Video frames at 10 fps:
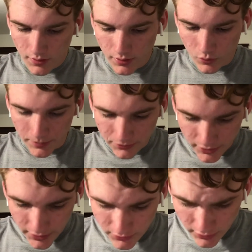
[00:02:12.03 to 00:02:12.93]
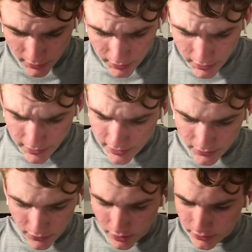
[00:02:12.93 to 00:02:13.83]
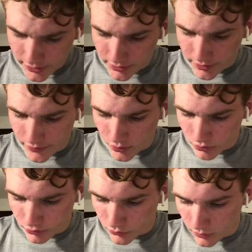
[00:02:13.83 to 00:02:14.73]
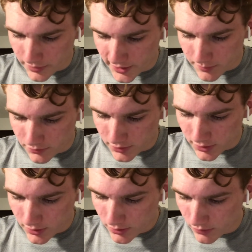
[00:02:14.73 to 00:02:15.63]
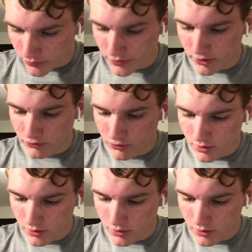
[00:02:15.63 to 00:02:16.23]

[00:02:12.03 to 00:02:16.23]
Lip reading: a website. It said, "It is unlikely the oceans will be empty of fish